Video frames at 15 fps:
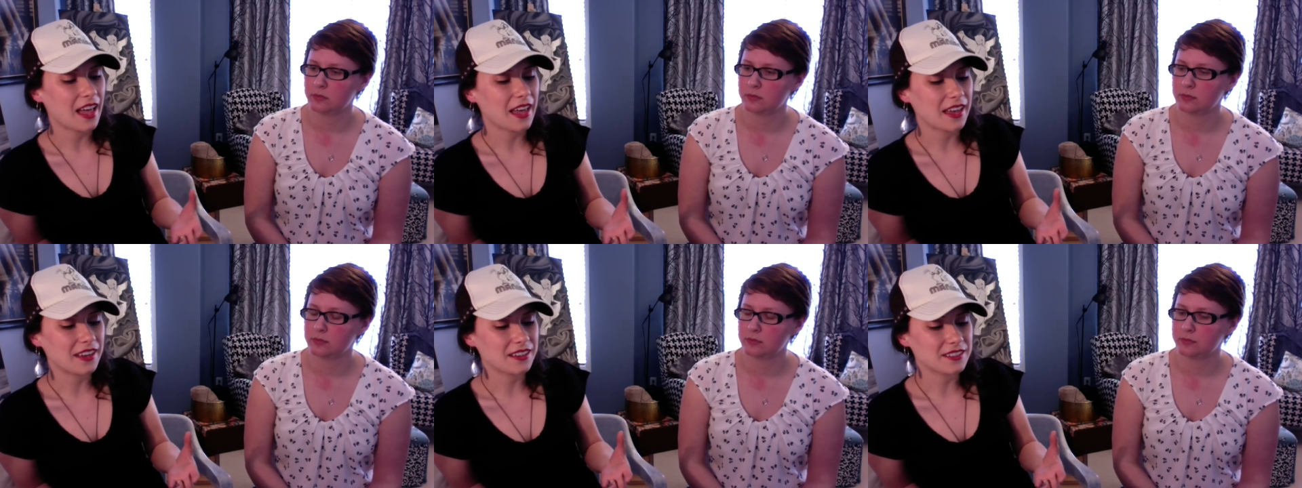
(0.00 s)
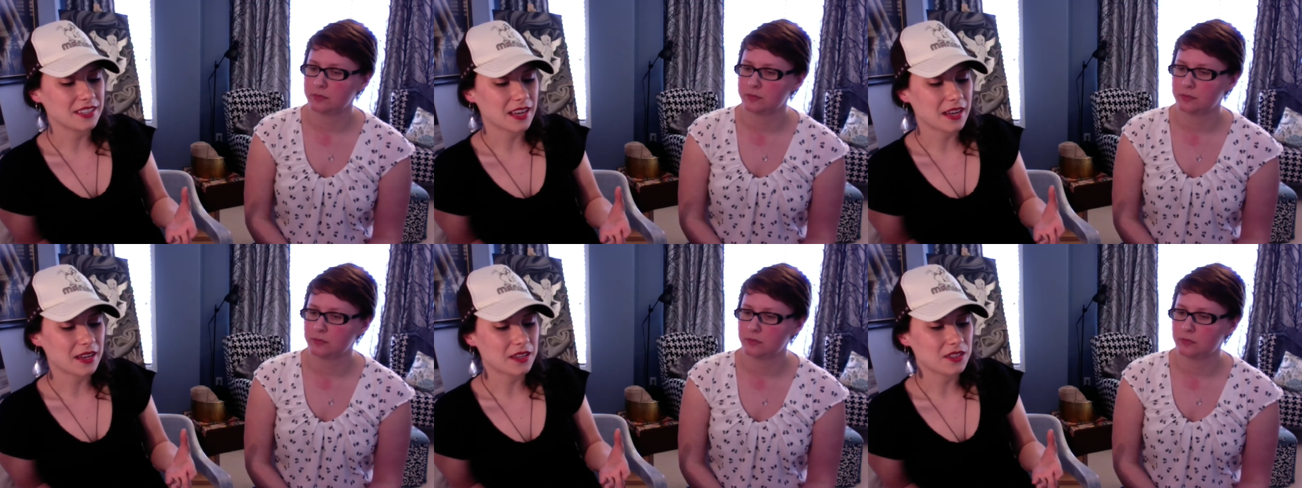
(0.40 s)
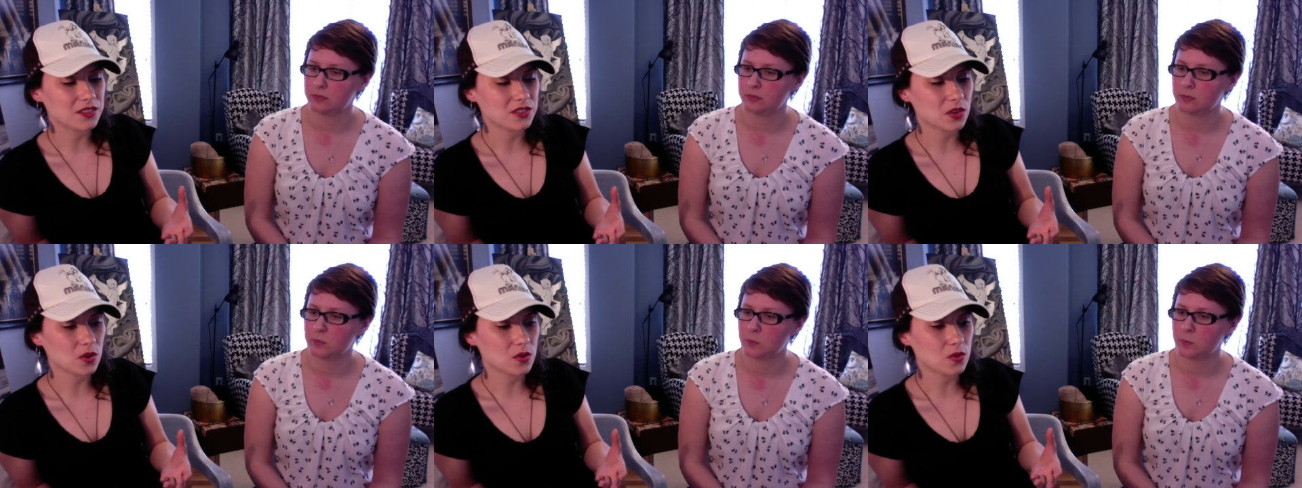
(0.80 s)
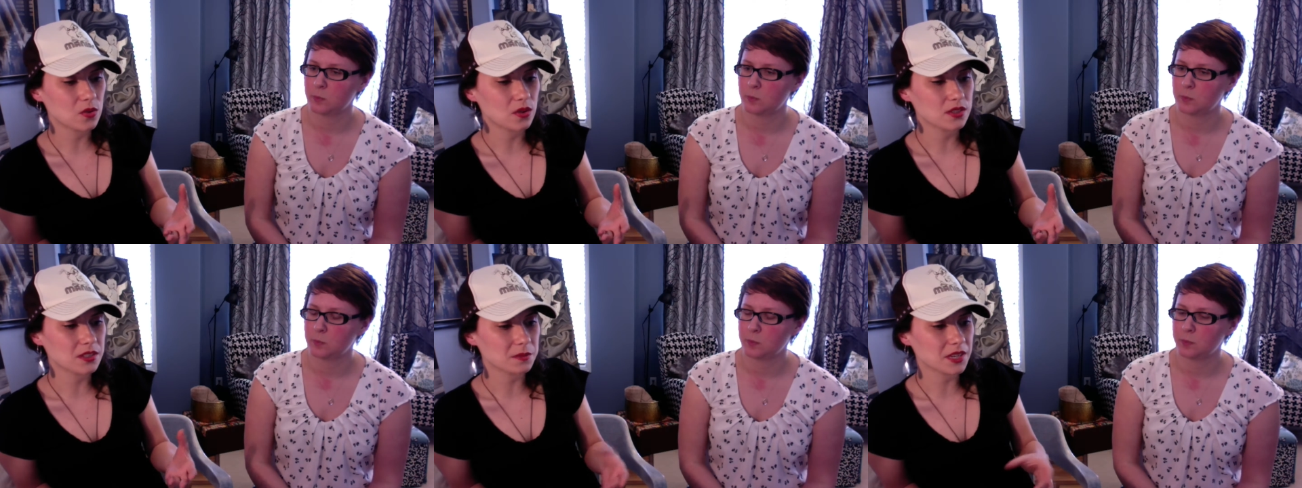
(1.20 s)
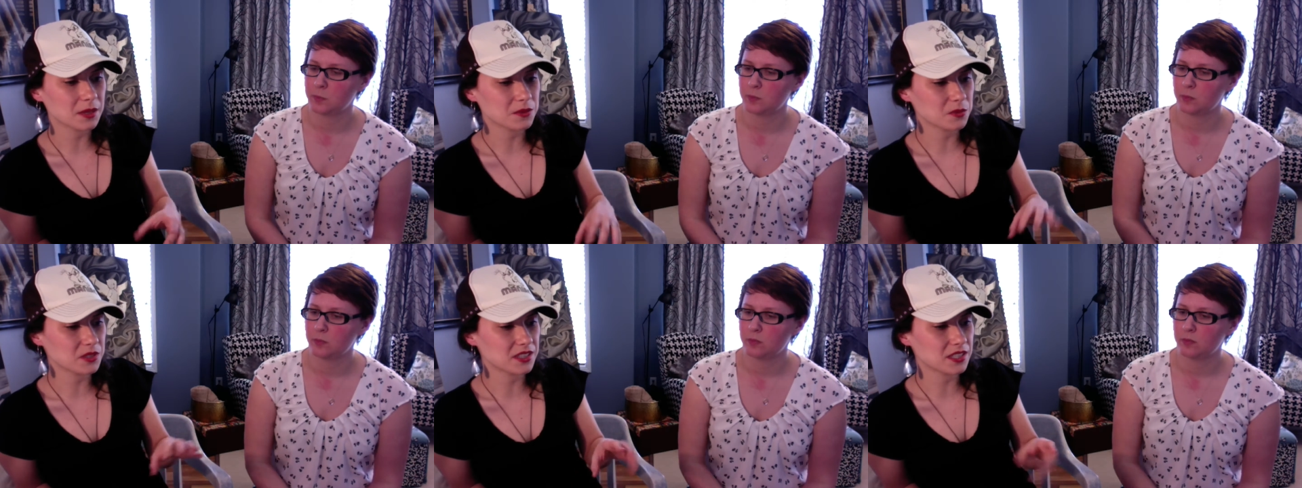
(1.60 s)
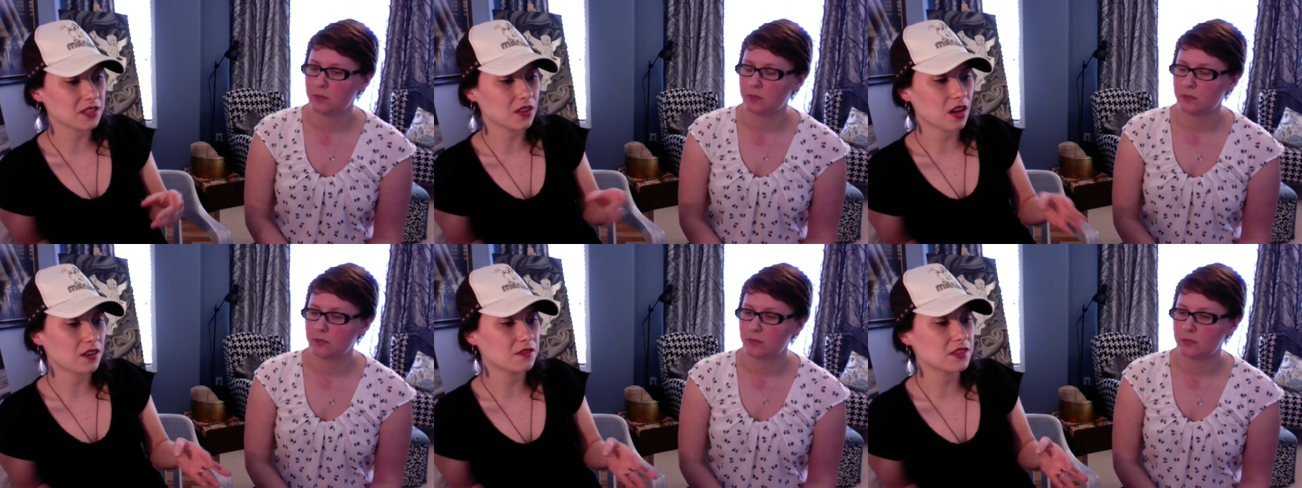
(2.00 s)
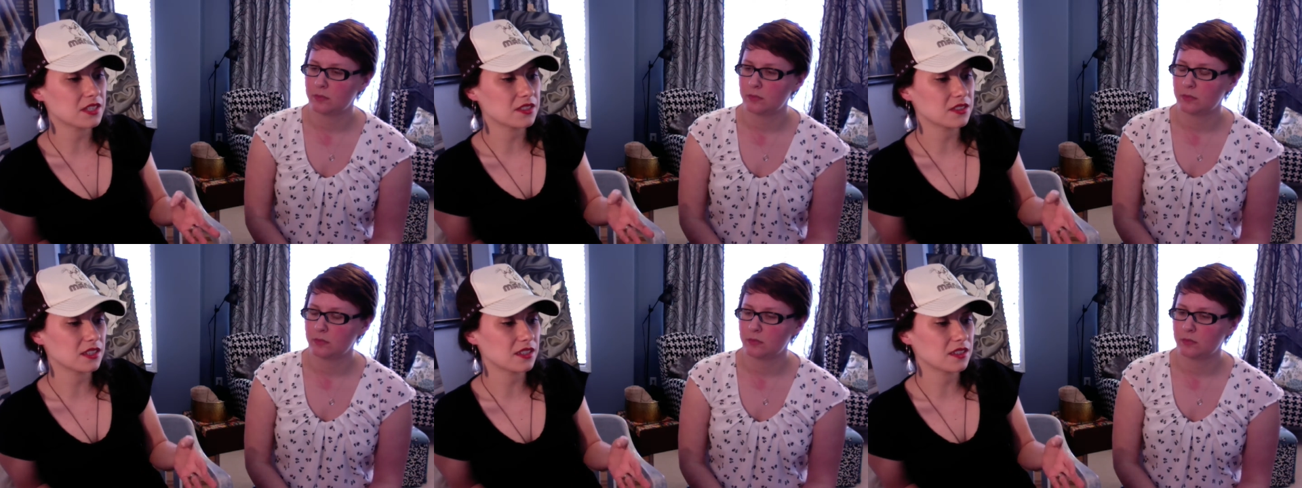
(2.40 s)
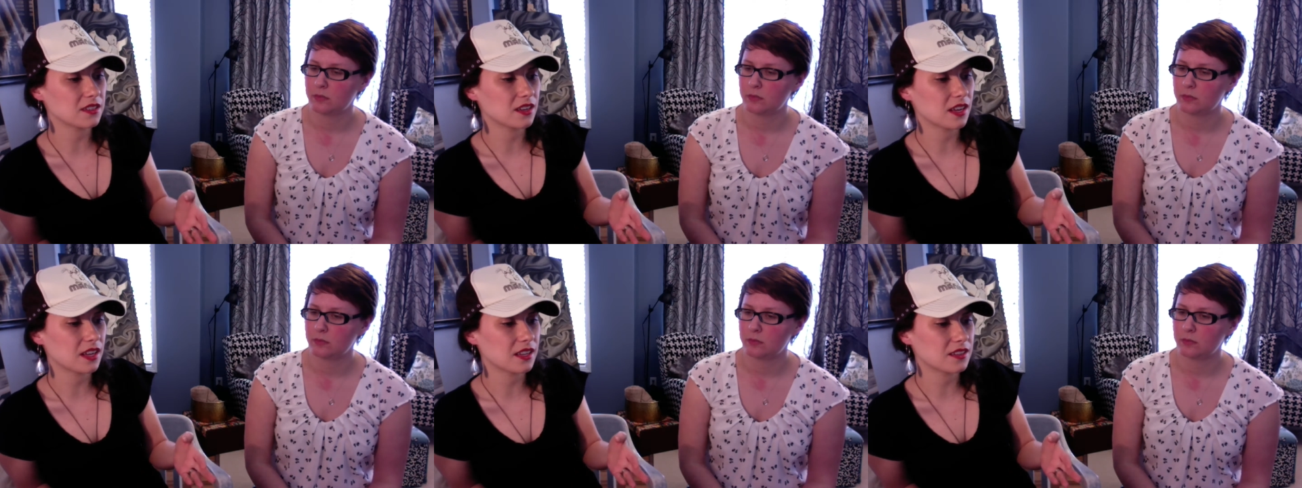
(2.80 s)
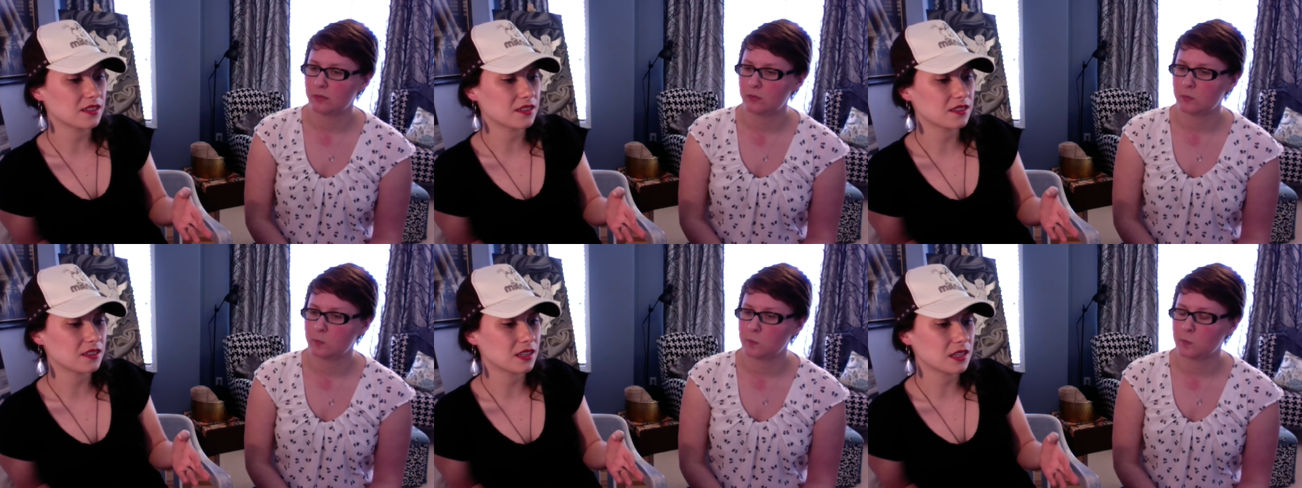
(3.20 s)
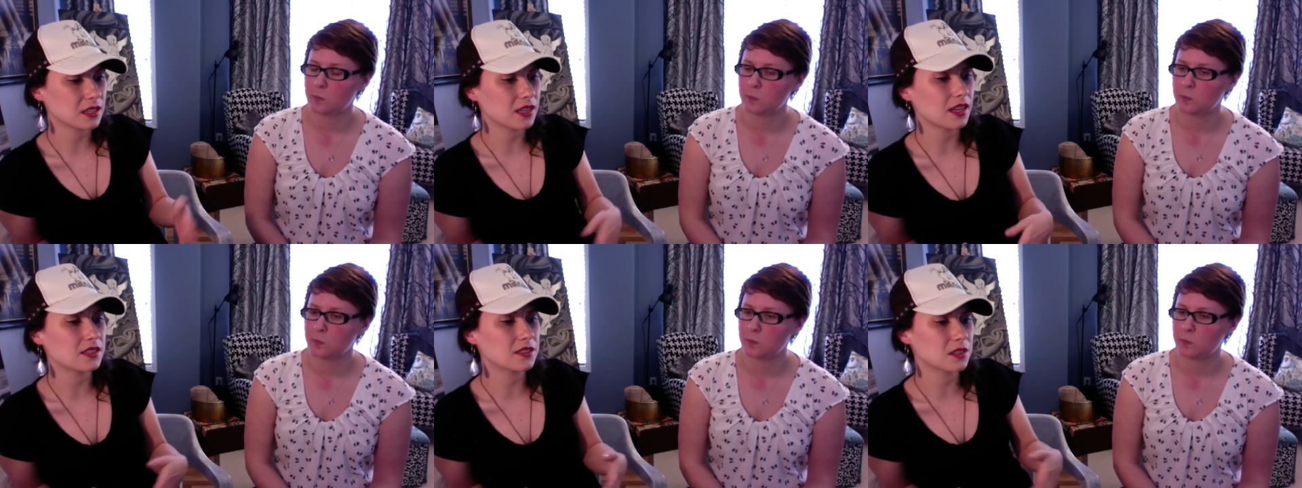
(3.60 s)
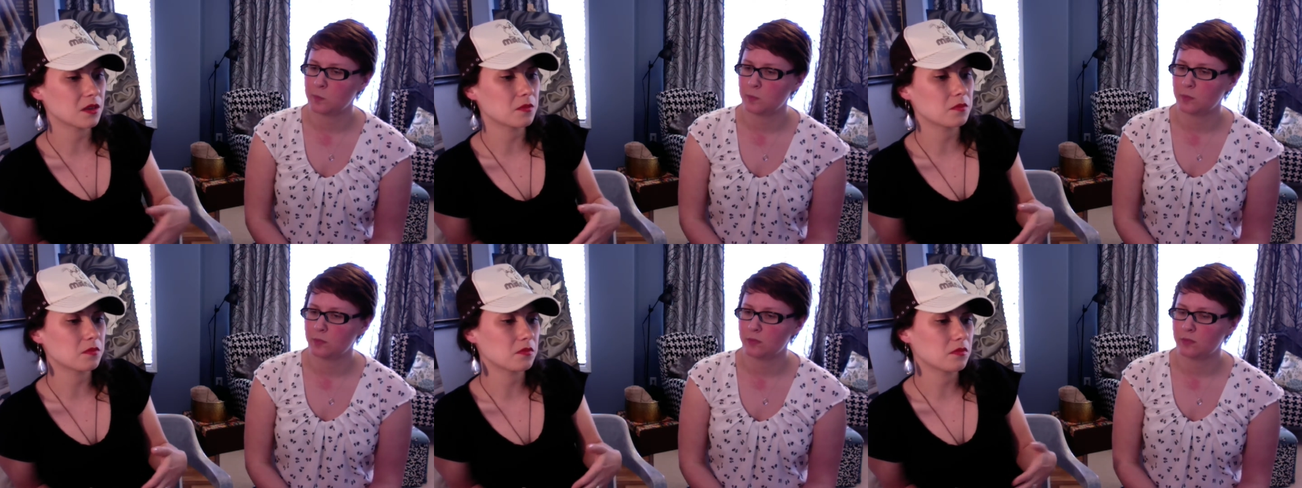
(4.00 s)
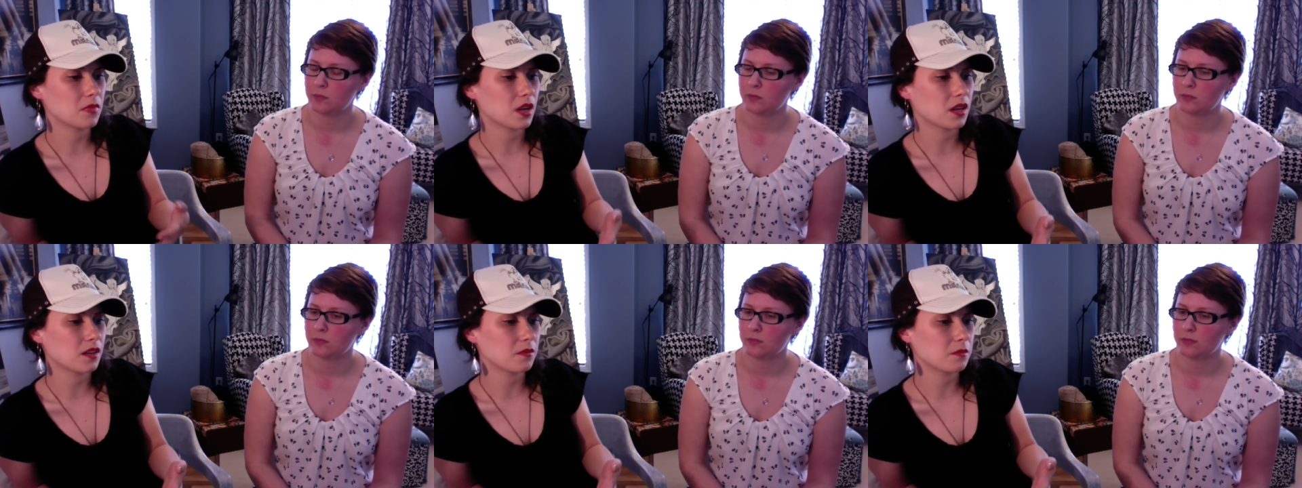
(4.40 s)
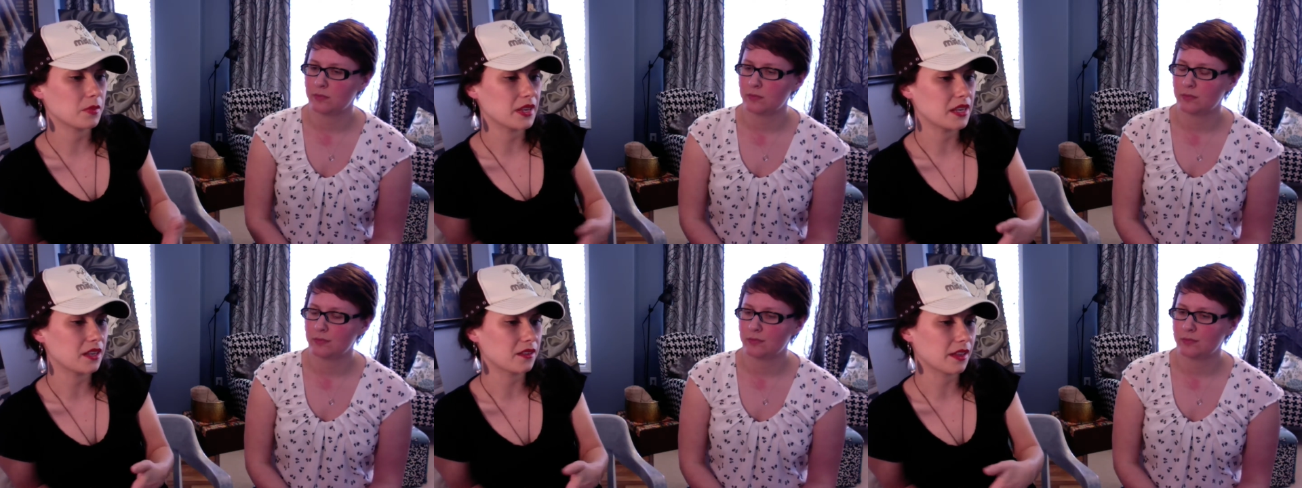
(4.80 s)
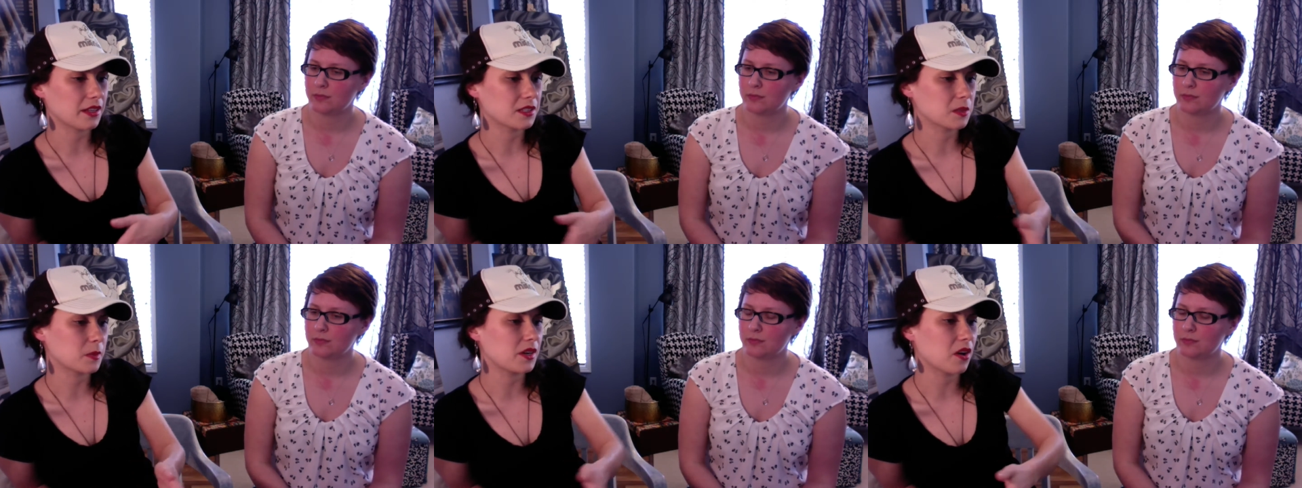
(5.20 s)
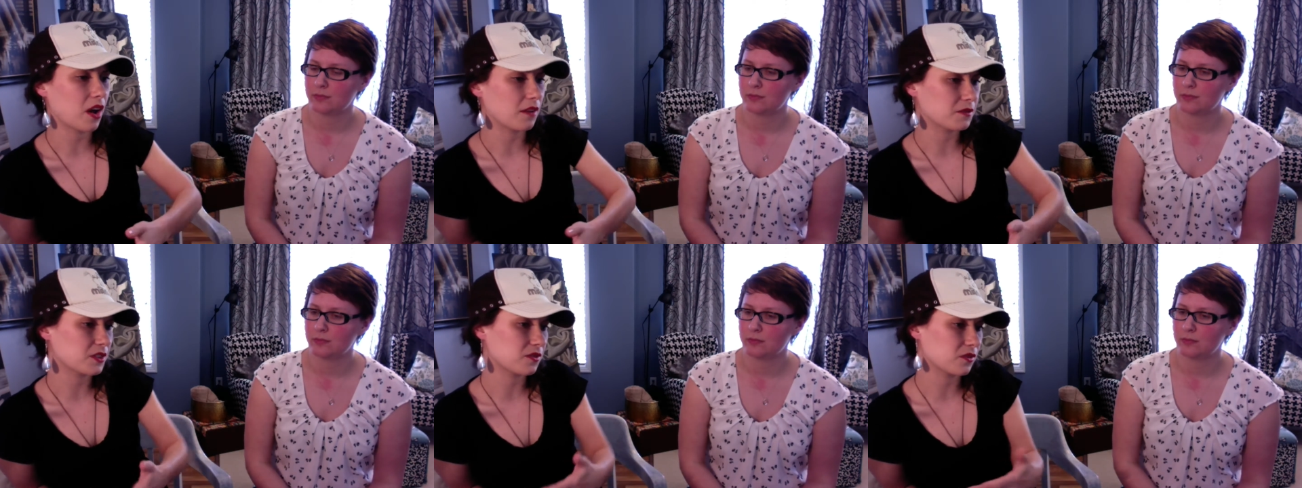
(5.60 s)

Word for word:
Speaker 1: and uh, so sometimes we see a lot of these and and it ends up being like spin-offs